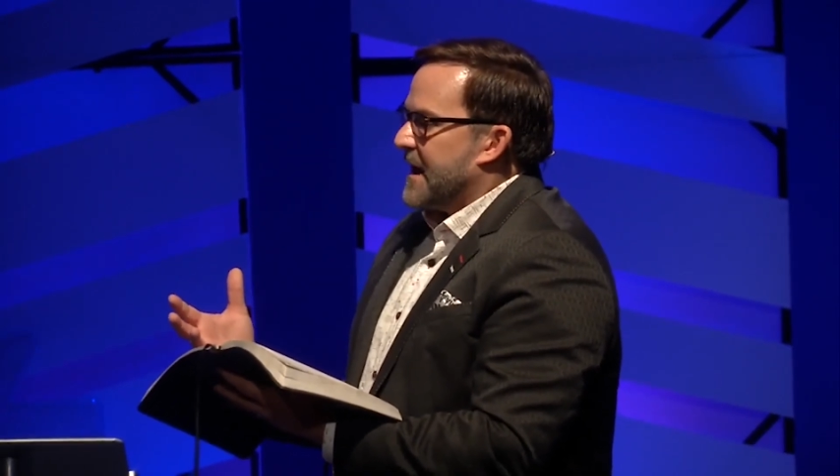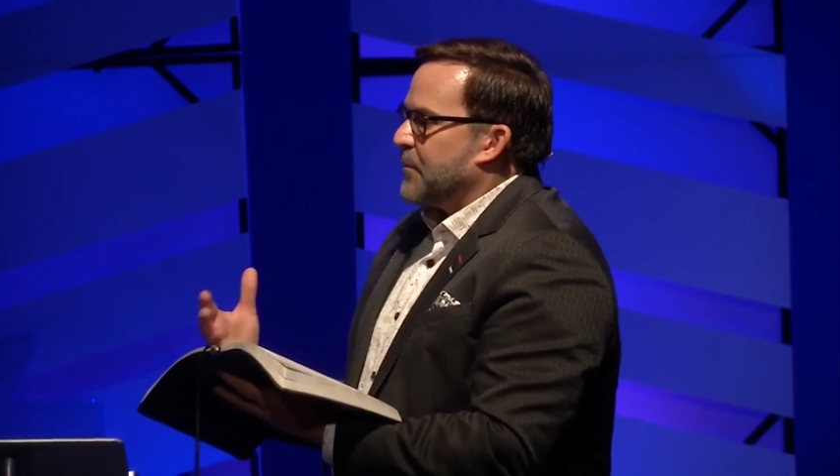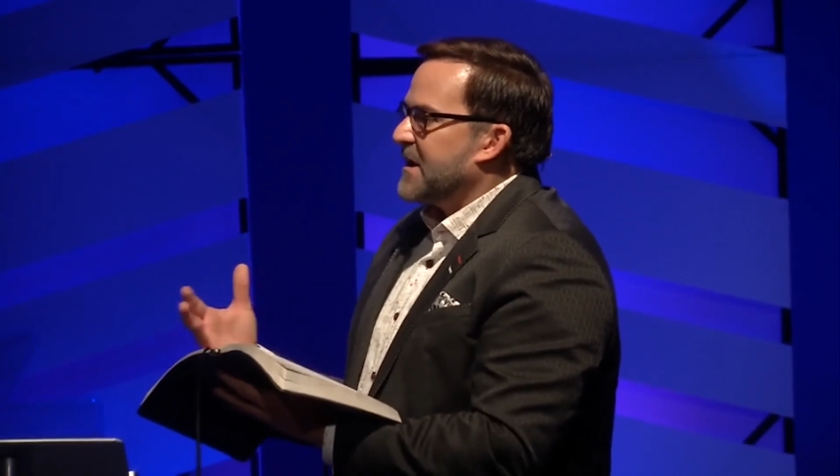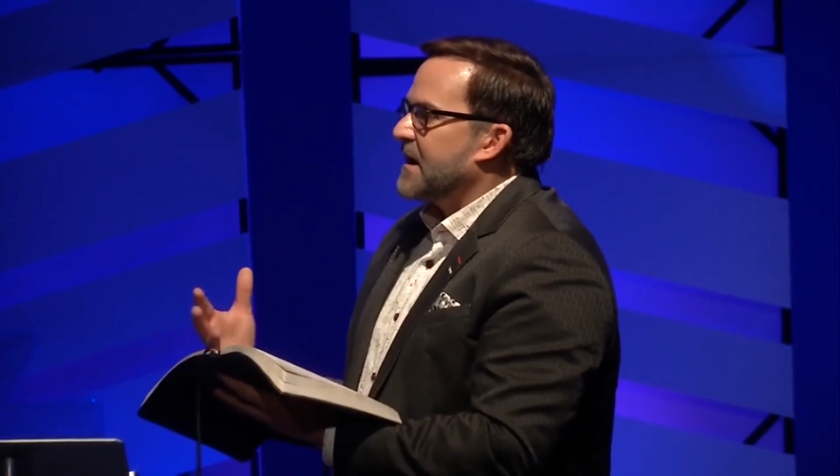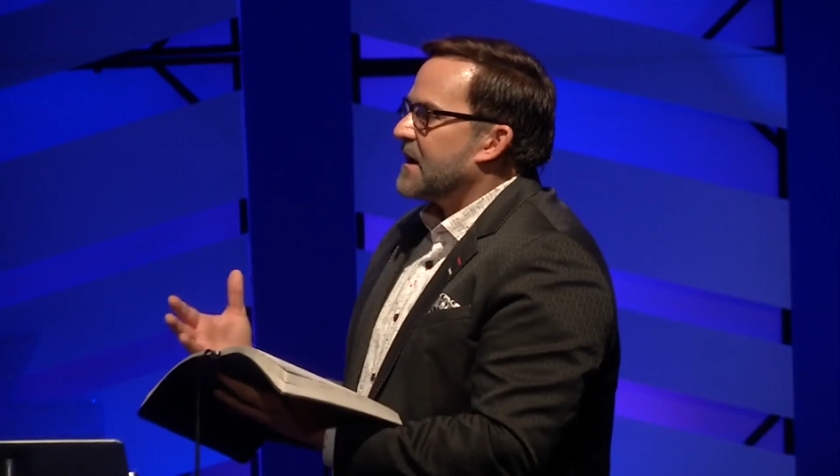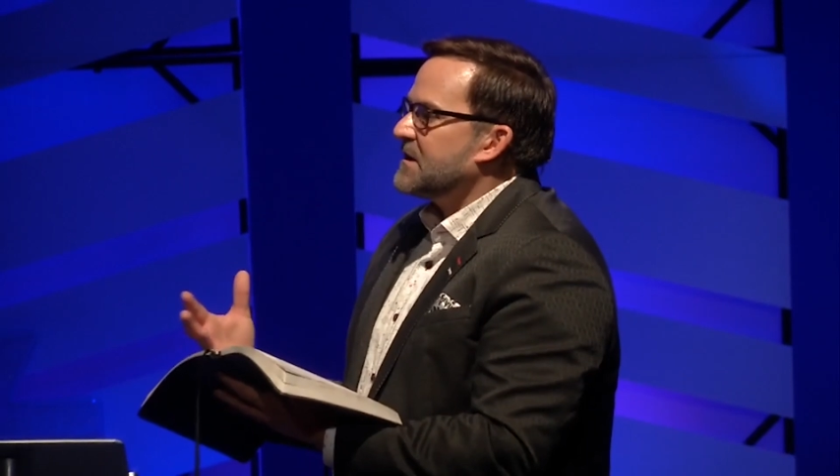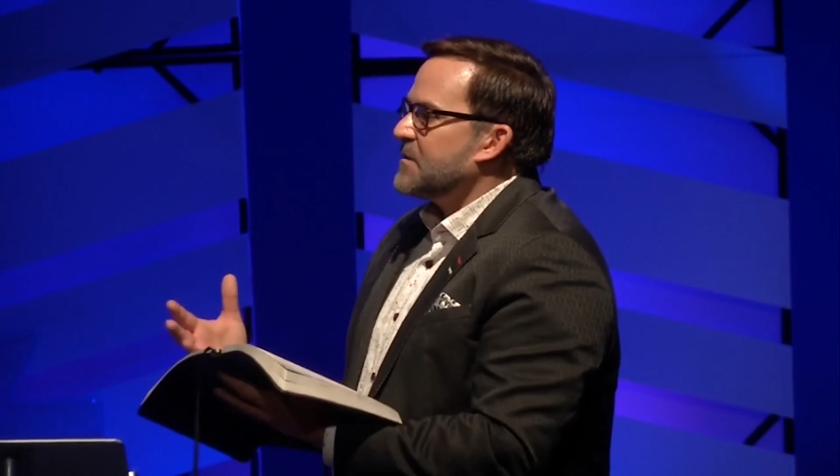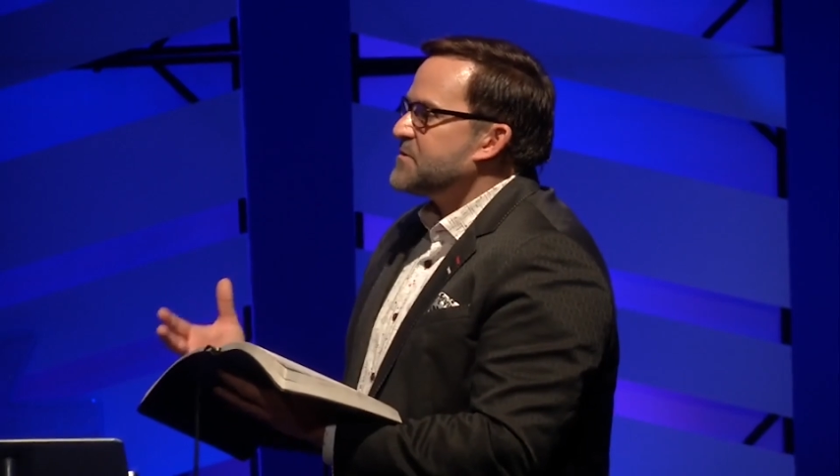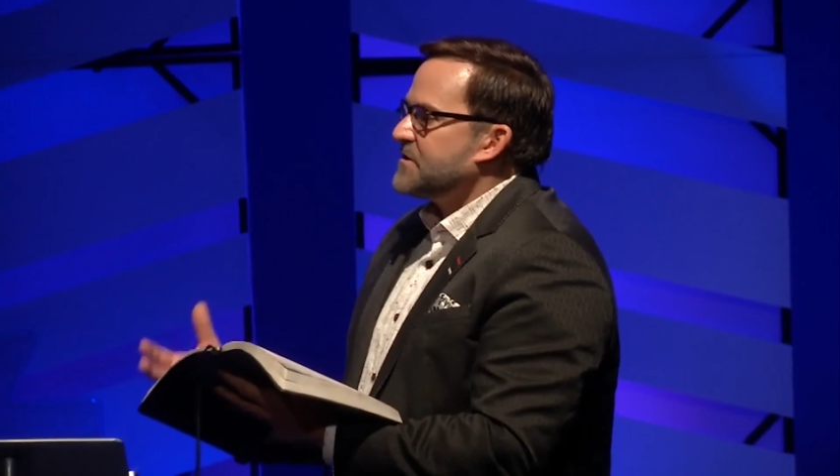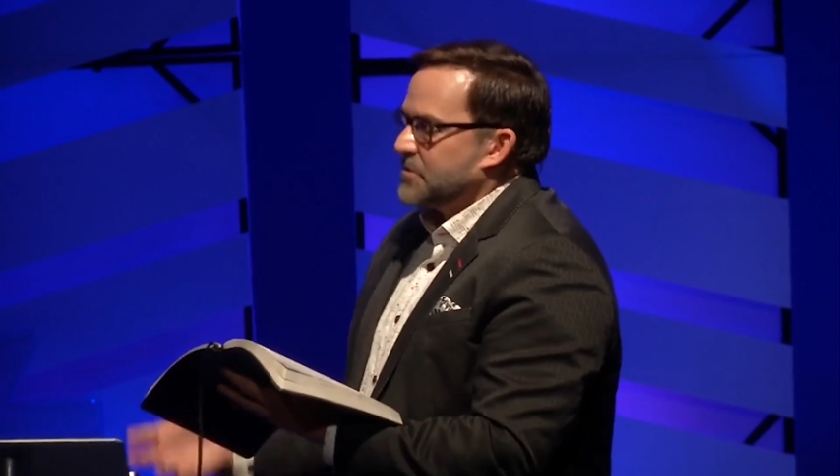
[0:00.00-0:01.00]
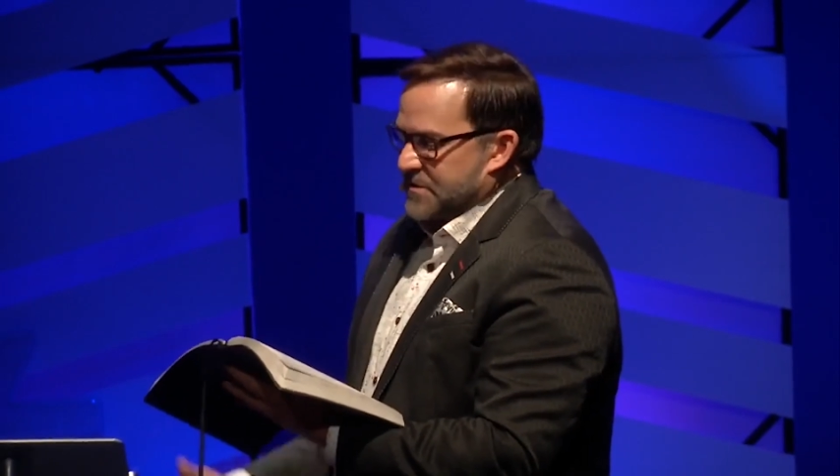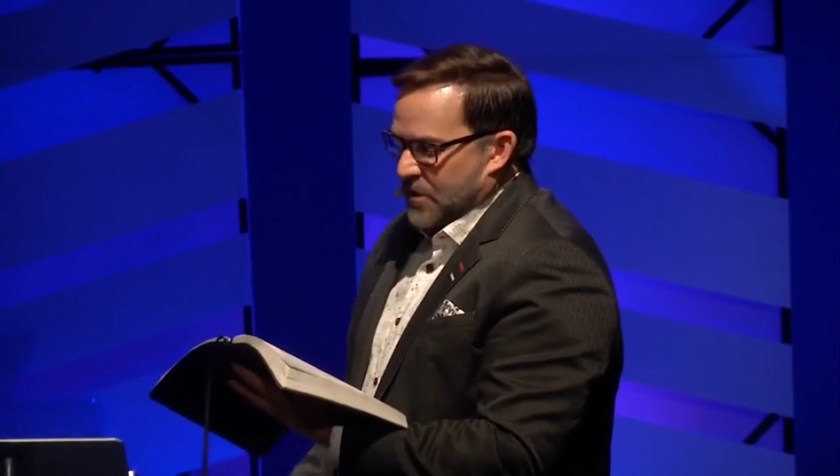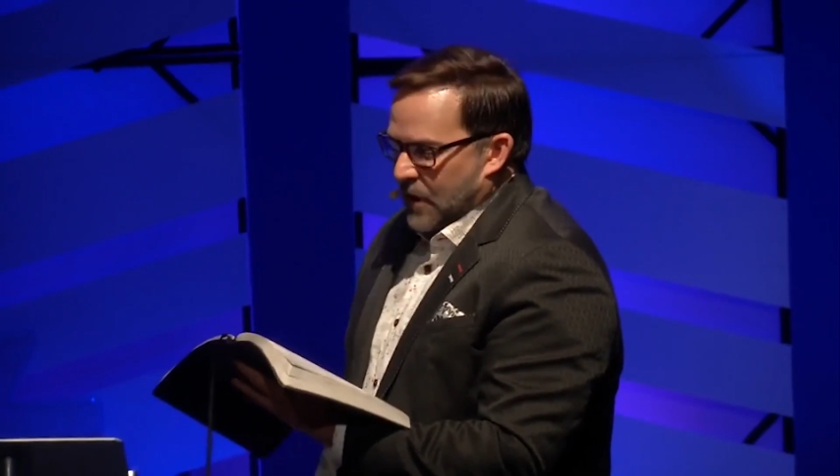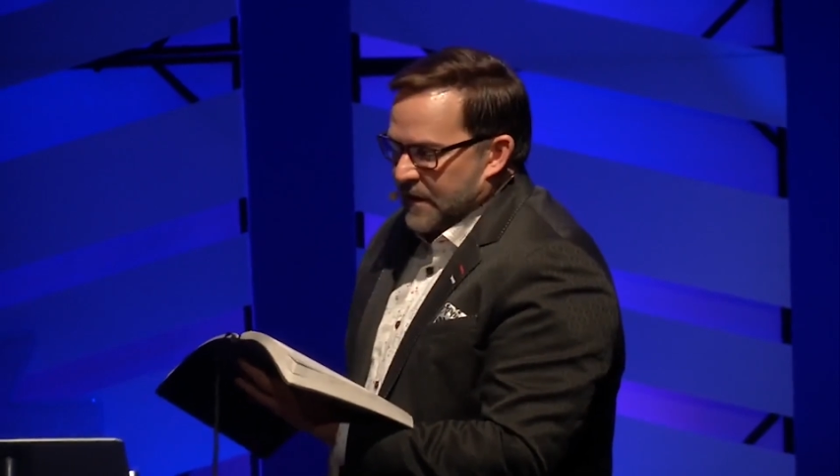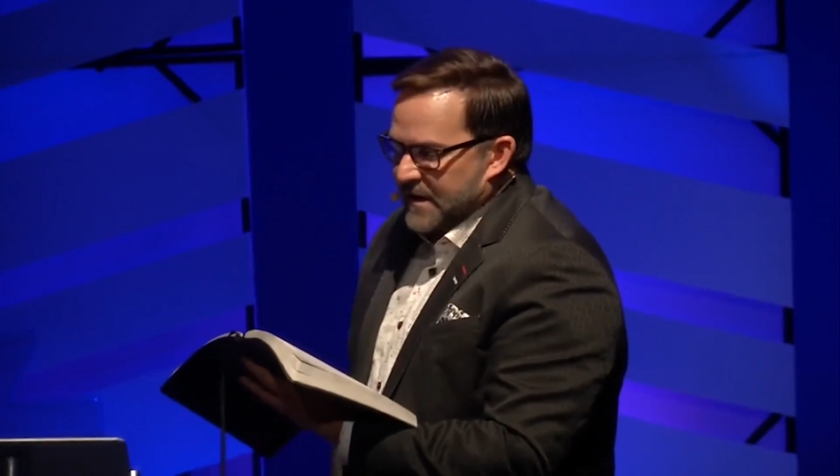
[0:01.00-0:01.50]
And we get a glimpse into his
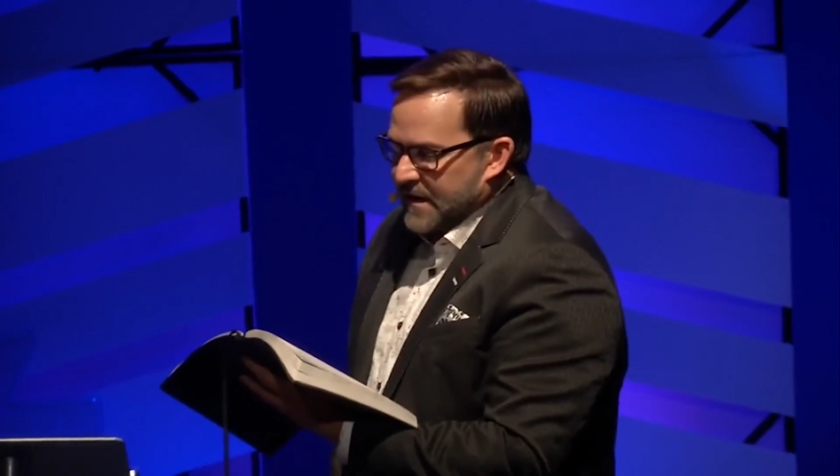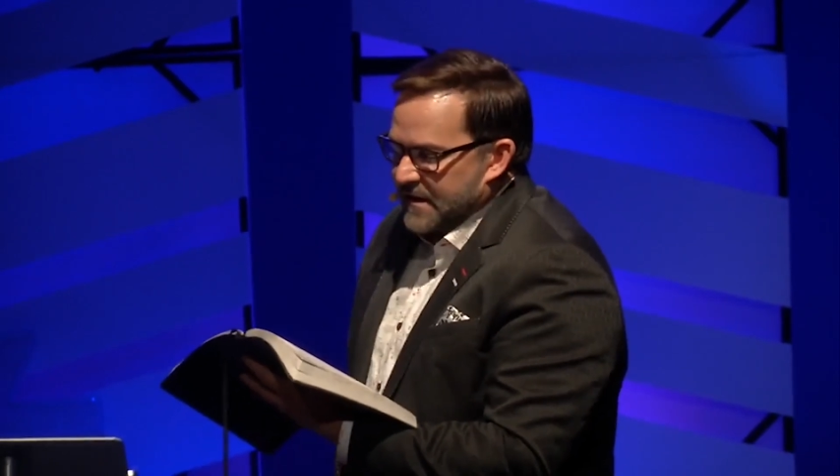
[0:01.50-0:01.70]
heart.